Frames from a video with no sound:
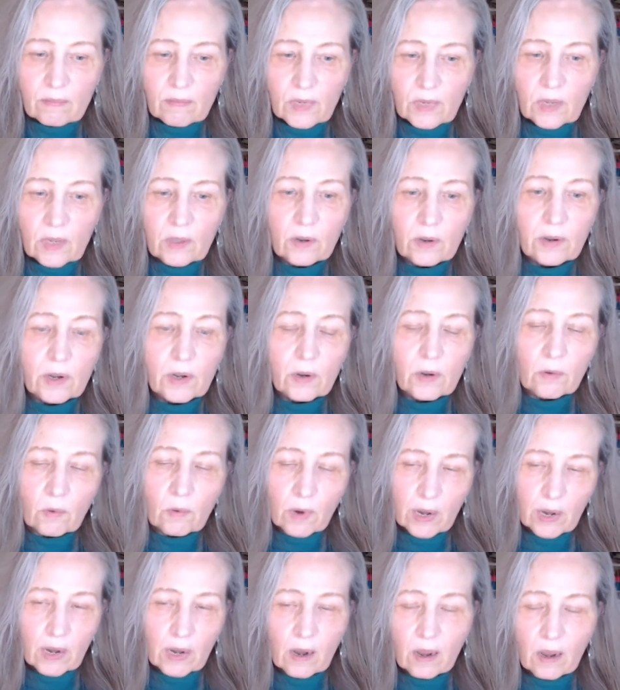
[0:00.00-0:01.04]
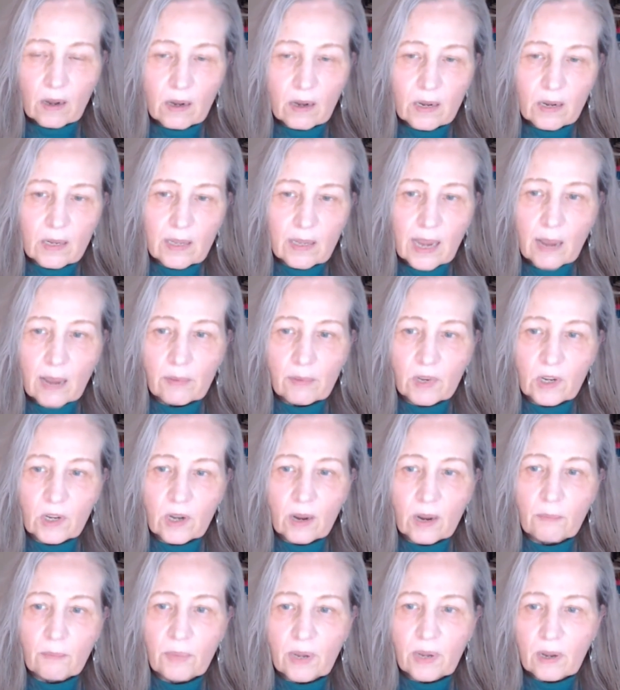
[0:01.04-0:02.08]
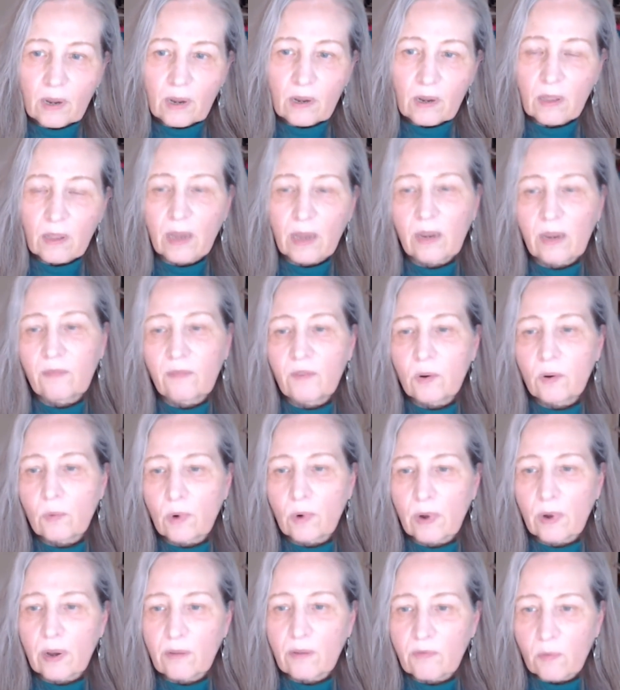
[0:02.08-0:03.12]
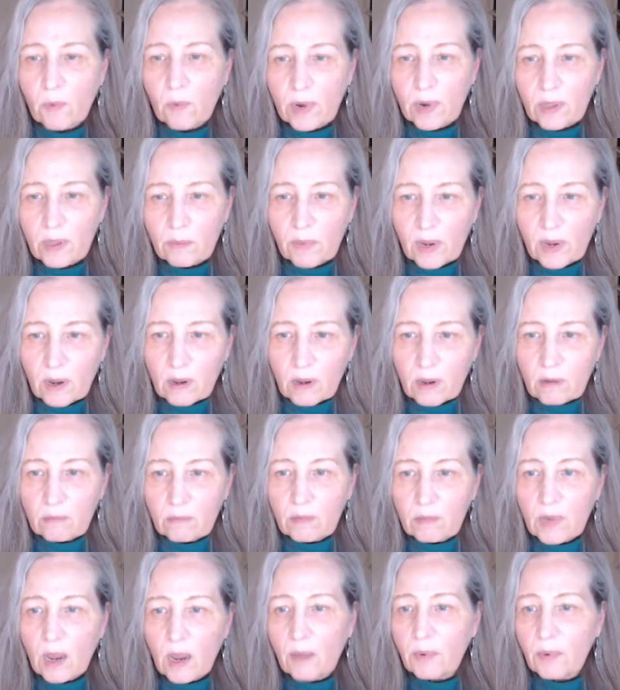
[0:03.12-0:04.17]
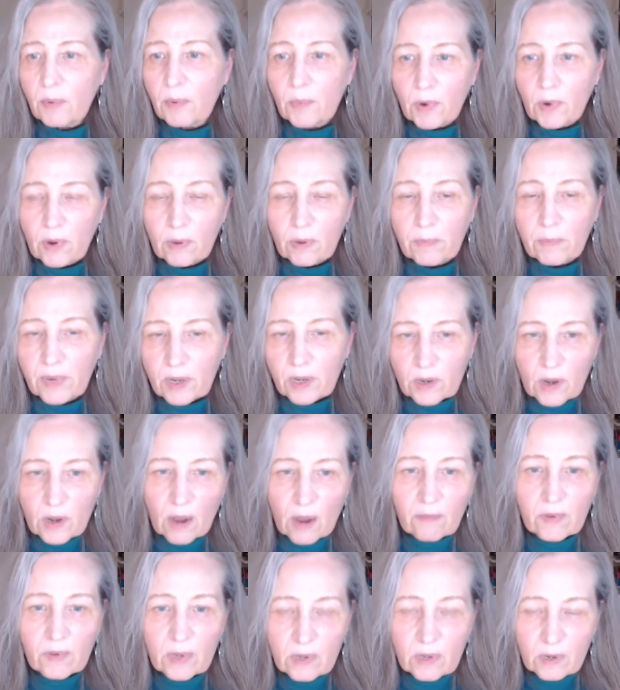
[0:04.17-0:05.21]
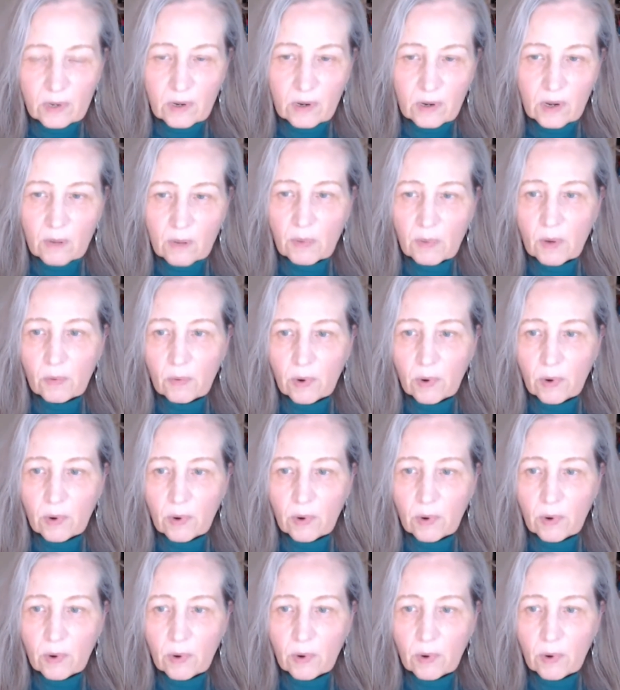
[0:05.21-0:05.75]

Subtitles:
either you're working on an established IP, like if you're working for one of the big comic book companies, obviously you're going to be